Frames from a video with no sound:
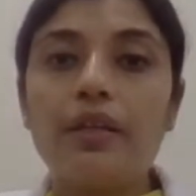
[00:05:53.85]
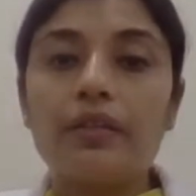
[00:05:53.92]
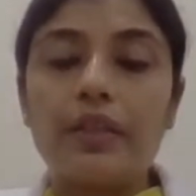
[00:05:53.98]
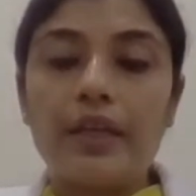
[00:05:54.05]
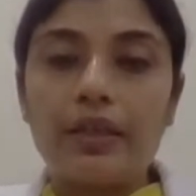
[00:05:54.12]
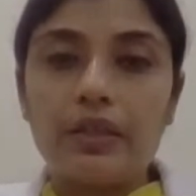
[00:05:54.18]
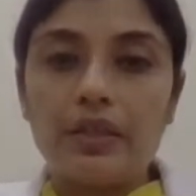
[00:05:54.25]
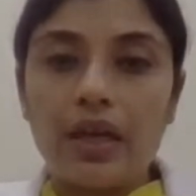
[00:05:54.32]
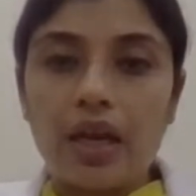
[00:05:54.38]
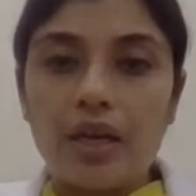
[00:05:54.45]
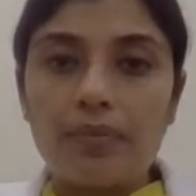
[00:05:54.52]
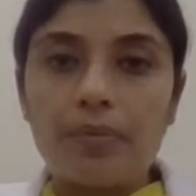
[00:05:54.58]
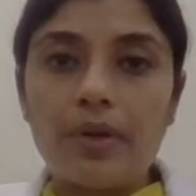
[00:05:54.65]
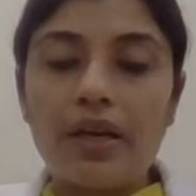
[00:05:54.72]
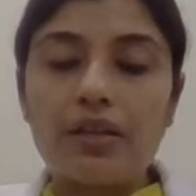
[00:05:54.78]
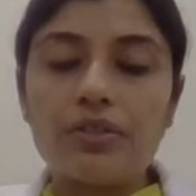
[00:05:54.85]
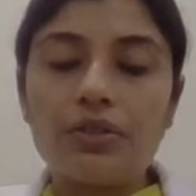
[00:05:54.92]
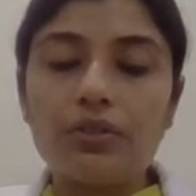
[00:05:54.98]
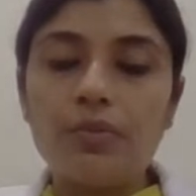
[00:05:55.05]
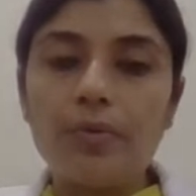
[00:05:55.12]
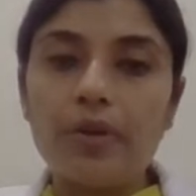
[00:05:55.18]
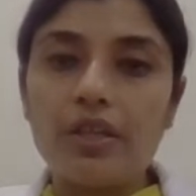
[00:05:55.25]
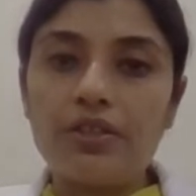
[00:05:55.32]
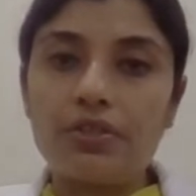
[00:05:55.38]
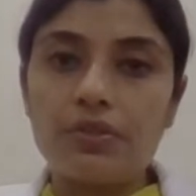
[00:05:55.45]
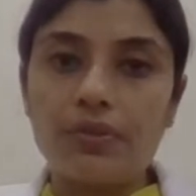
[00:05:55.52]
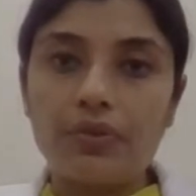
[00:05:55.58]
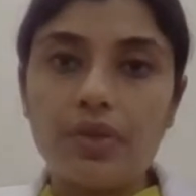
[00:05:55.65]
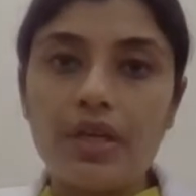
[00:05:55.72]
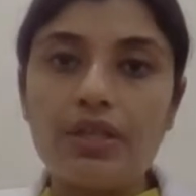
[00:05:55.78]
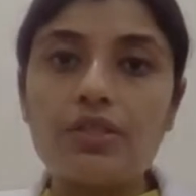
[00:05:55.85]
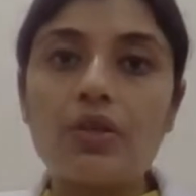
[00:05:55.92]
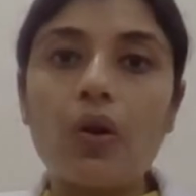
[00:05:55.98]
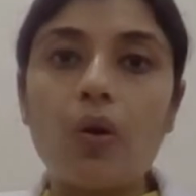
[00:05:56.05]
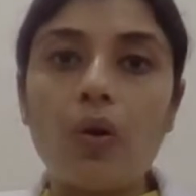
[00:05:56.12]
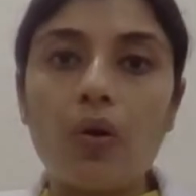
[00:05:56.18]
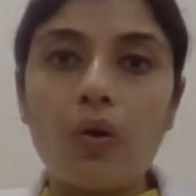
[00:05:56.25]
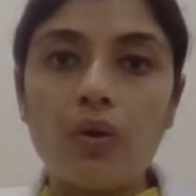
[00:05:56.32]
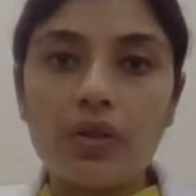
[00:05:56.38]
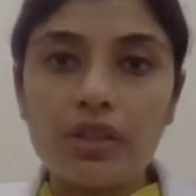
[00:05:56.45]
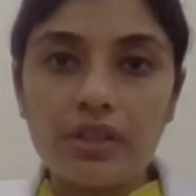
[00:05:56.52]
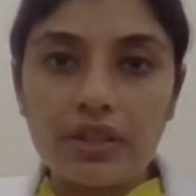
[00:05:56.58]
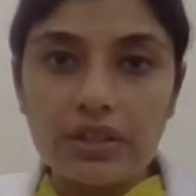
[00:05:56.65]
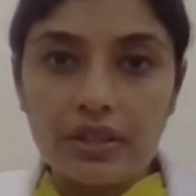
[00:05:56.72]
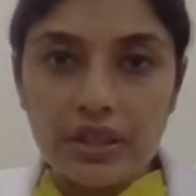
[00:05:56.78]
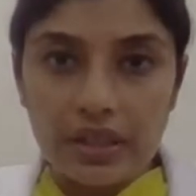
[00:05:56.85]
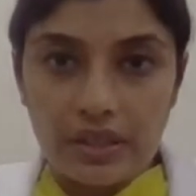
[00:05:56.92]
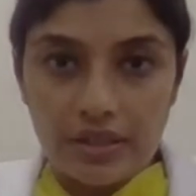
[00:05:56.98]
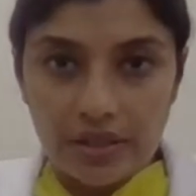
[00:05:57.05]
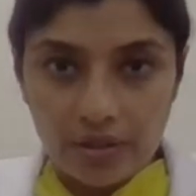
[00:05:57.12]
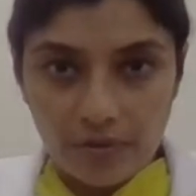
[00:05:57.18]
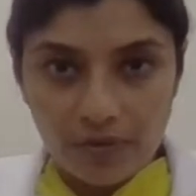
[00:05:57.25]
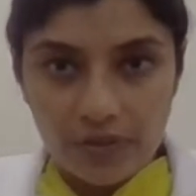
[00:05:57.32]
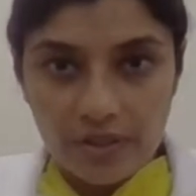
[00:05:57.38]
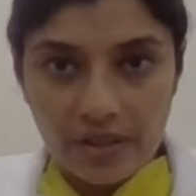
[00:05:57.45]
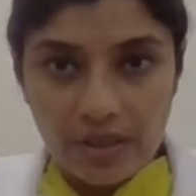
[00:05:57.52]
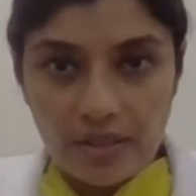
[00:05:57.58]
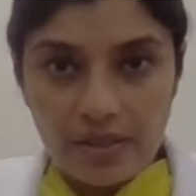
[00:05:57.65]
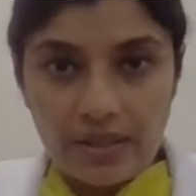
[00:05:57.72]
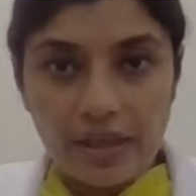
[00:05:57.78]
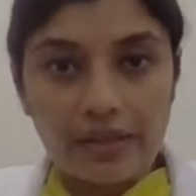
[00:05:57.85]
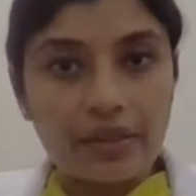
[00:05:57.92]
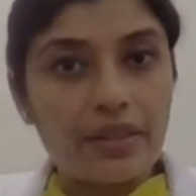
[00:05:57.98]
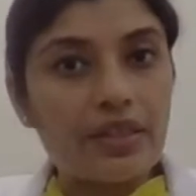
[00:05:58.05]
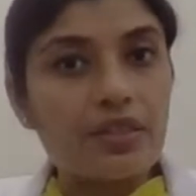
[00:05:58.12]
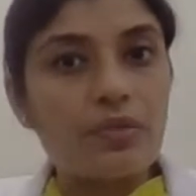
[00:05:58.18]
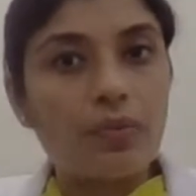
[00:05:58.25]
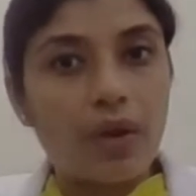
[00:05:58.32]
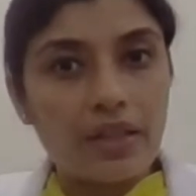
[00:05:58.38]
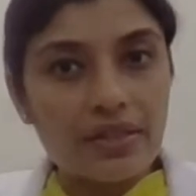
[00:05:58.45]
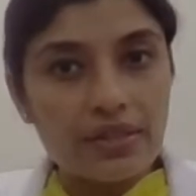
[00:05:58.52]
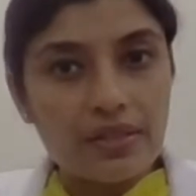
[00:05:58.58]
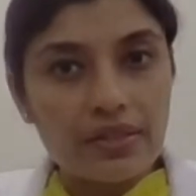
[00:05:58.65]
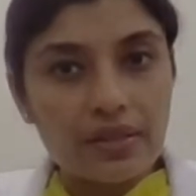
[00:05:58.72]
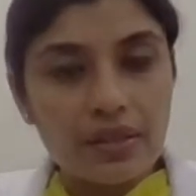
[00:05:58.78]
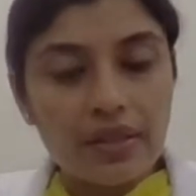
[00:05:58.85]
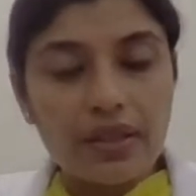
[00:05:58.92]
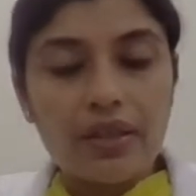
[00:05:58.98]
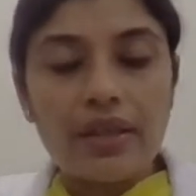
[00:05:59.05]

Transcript: that our toothbrush should reach all the teeth surfaces at least once,